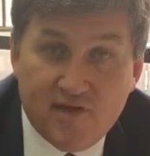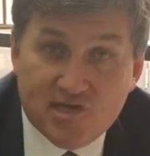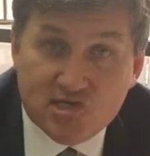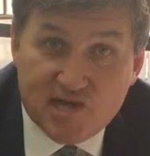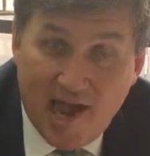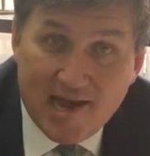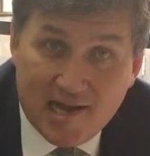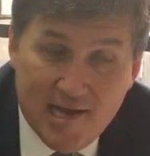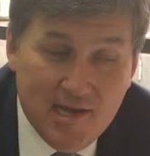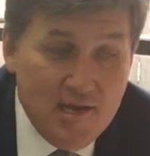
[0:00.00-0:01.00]
living in
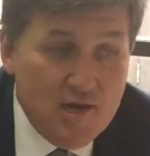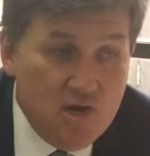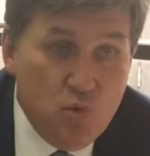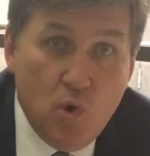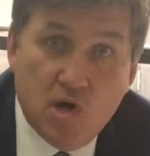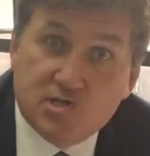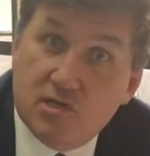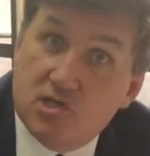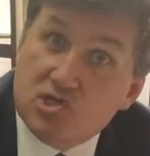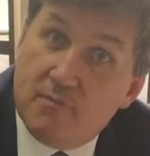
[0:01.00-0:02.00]
Tadley, who works
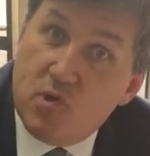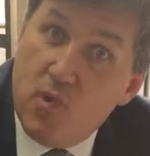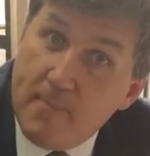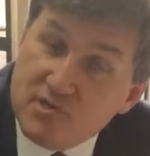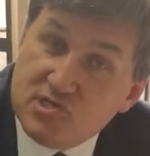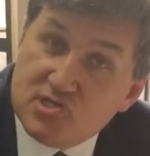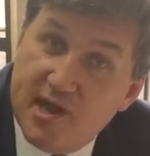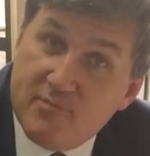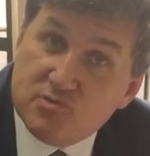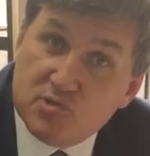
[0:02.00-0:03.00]
at the atomic weapons
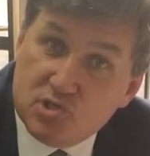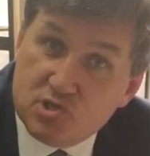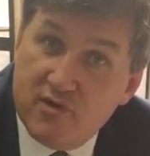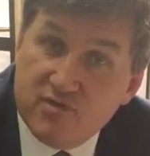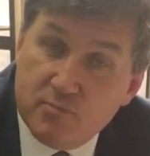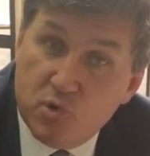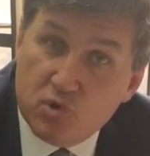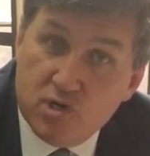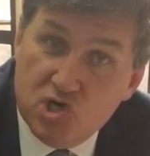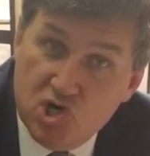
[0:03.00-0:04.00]
establishment just over the
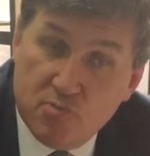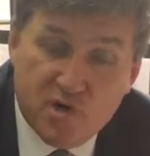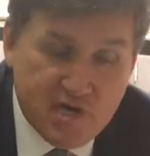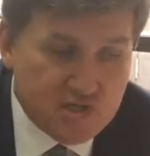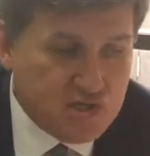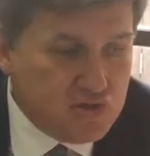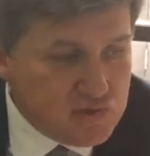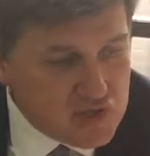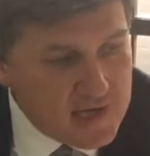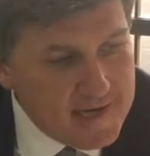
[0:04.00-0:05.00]
border in Newbury
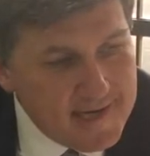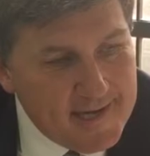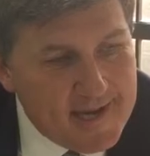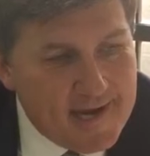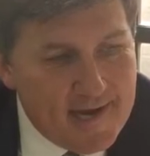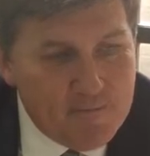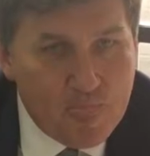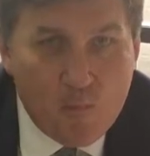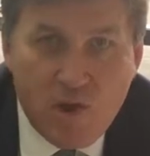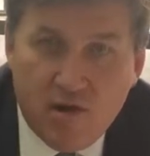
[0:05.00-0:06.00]
constituency.
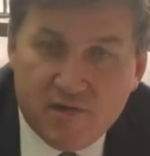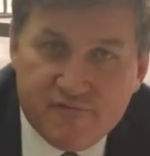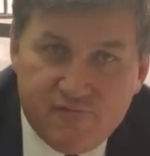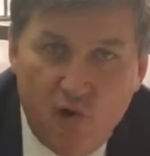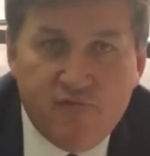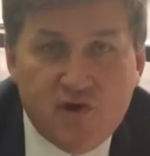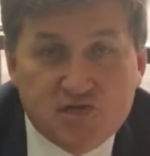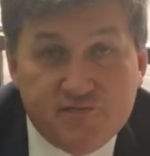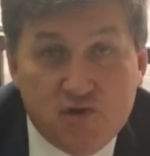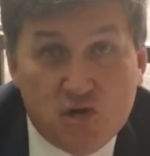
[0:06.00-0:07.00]
We are at the
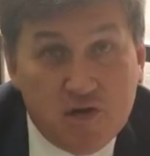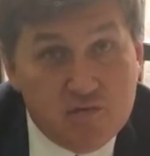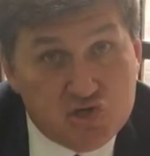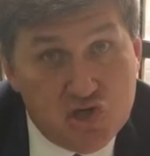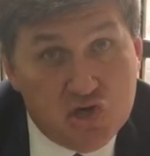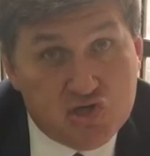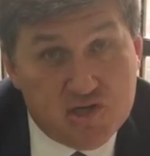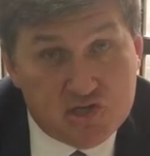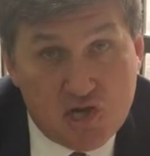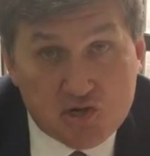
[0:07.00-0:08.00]
forefront of nuclear research
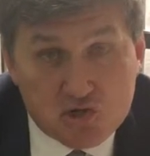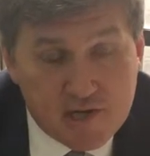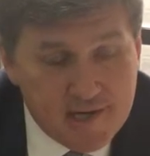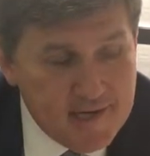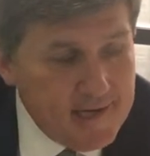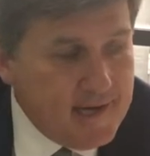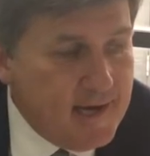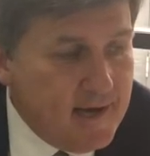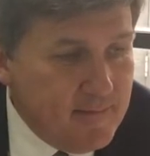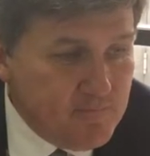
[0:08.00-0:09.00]
in this country.
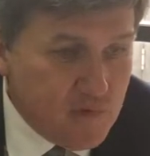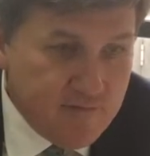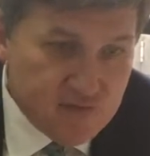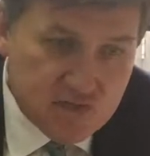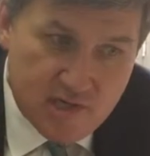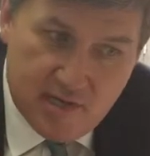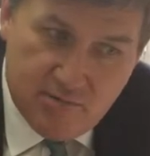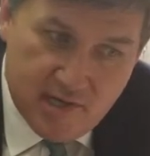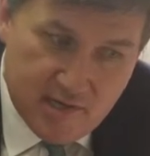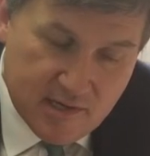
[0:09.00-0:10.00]
Obviously,
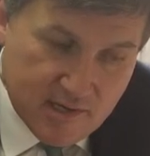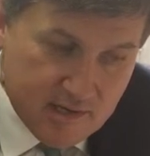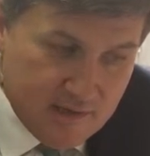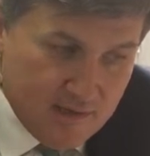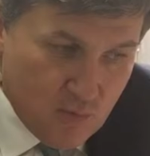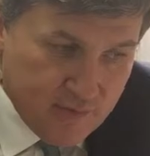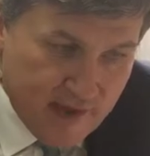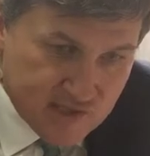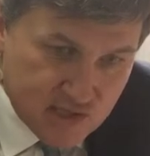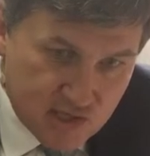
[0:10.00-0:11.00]
we want
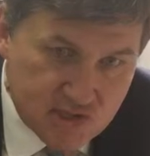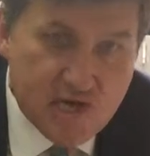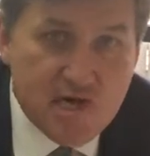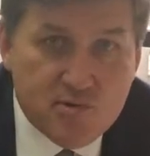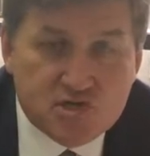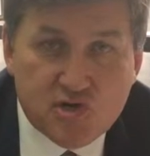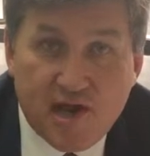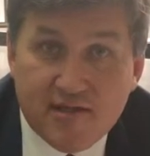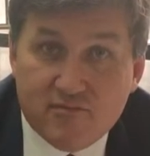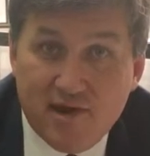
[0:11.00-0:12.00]
that to continue, and so
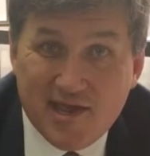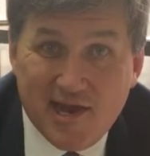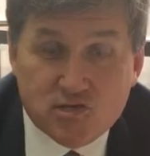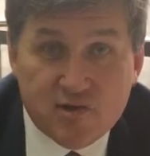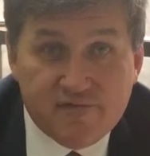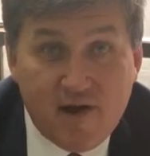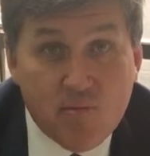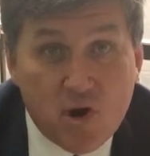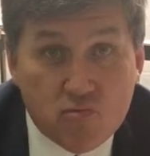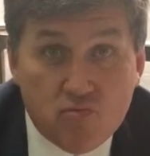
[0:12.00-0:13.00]
getting the regulatory
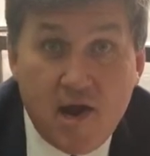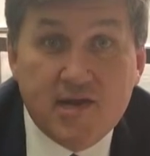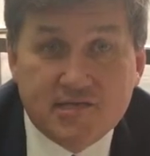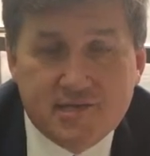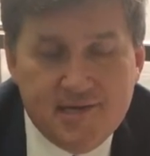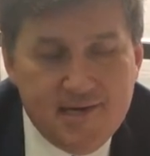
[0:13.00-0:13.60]
framework right